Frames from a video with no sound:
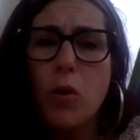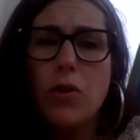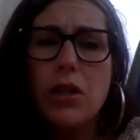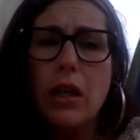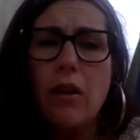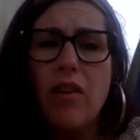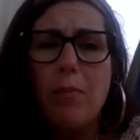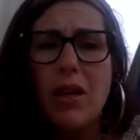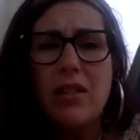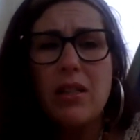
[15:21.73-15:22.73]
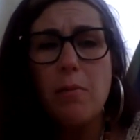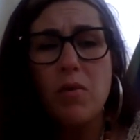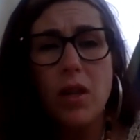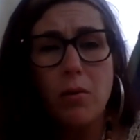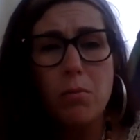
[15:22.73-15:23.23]
the worst thing of MS
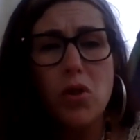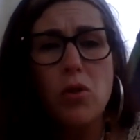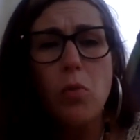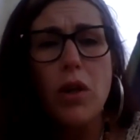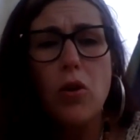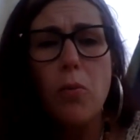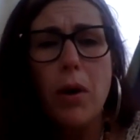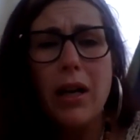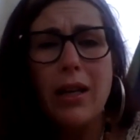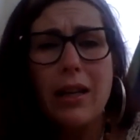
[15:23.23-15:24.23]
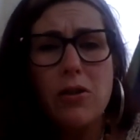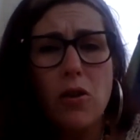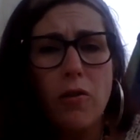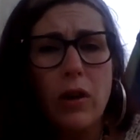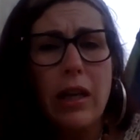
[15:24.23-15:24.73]
symptoms when your body
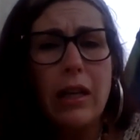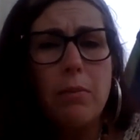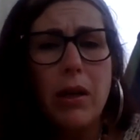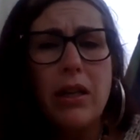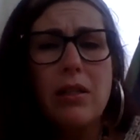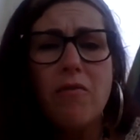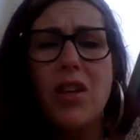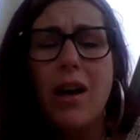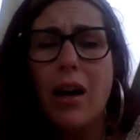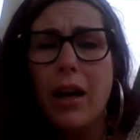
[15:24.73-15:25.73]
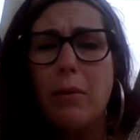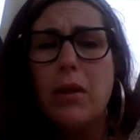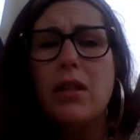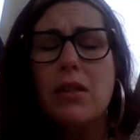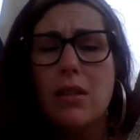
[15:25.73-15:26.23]
gets overheated because of
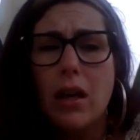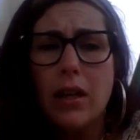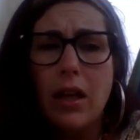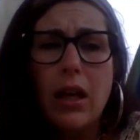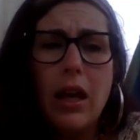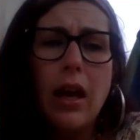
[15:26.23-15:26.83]
time in the sun,